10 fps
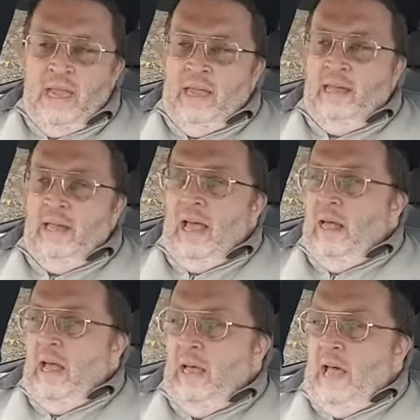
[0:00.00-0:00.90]
And
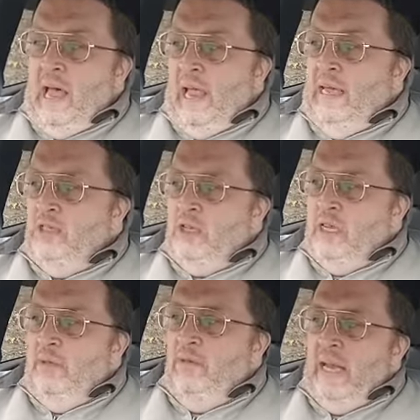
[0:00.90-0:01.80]
I
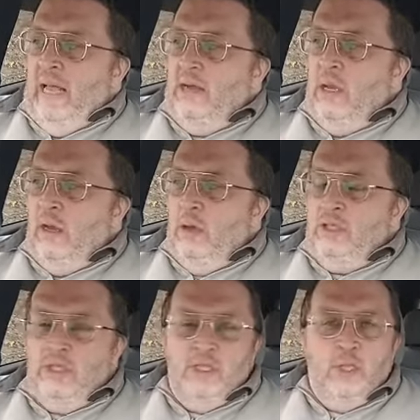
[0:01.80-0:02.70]
actually even like
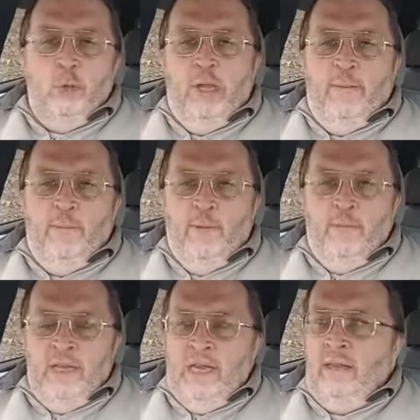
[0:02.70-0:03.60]
Colossians 3 and
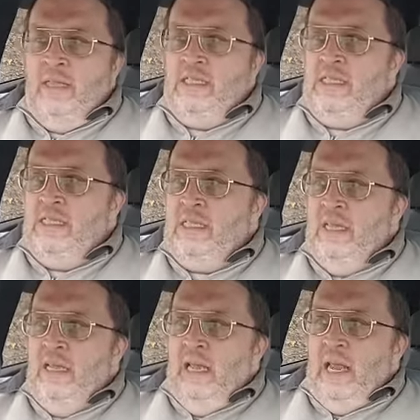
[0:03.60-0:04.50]
15 that says,
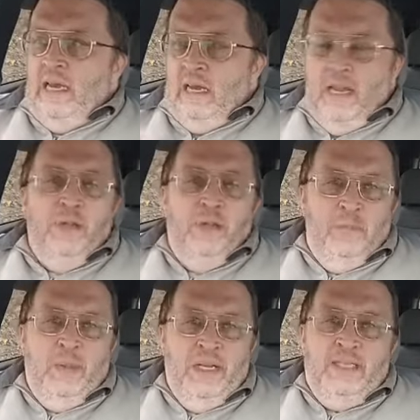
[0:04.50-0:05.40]
and let the
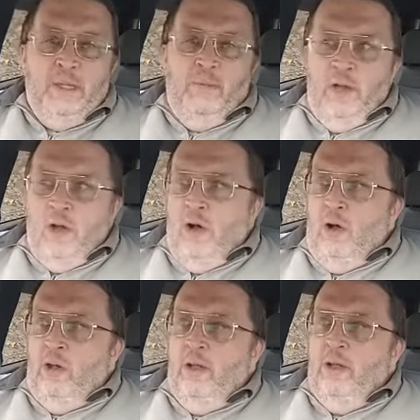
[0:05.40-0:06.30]
peace of
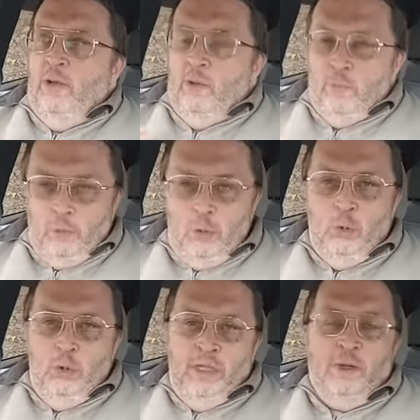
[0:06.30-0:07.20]
God
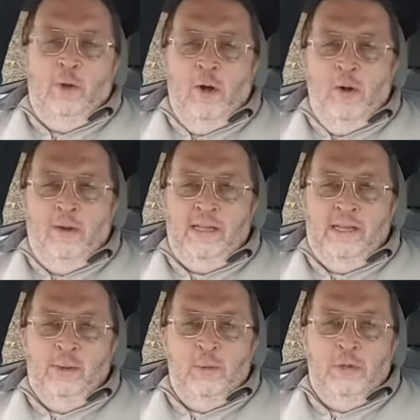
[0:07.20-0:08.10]
rule in your heart.
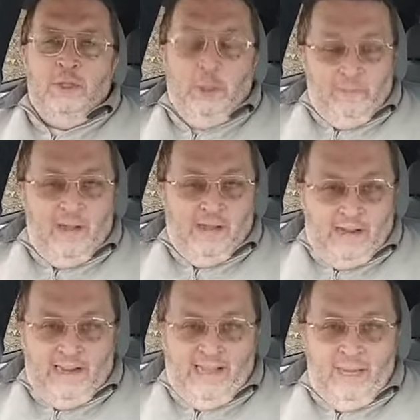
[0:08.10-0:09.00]
In other words, you've got
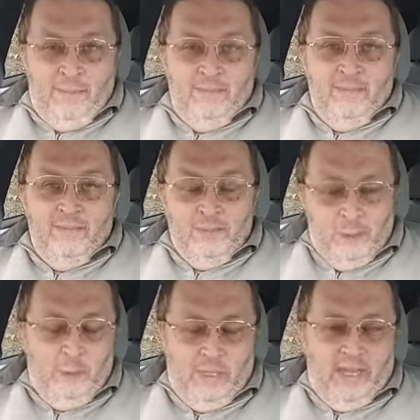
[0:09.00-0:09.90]
to let him
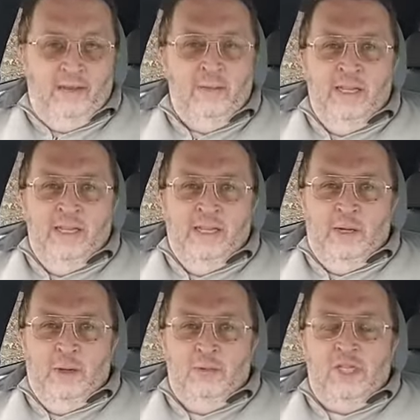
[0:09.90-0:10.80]
do that.
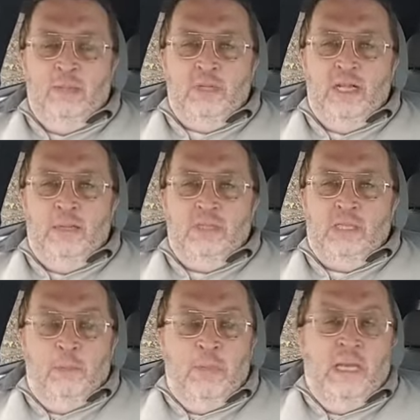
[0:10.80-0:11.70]
You know, sometimes
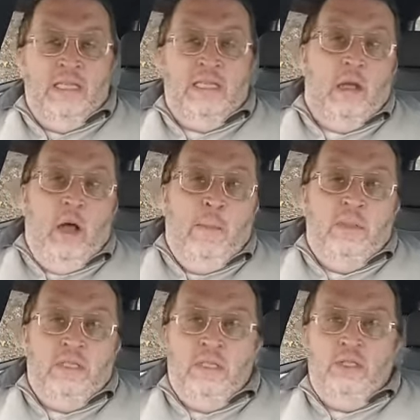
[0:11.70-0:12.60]
the biggest
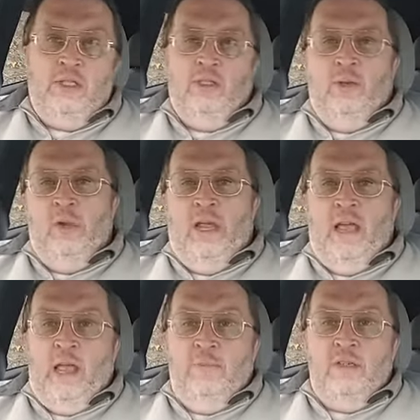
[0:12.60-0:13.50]
opposition that we
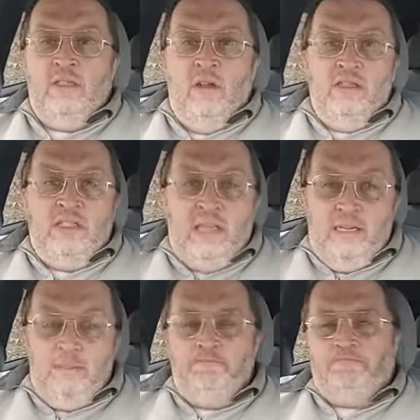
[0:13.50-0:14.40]
have is not
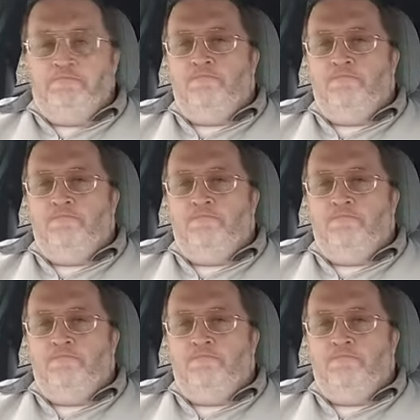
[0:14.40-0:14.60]
Satan,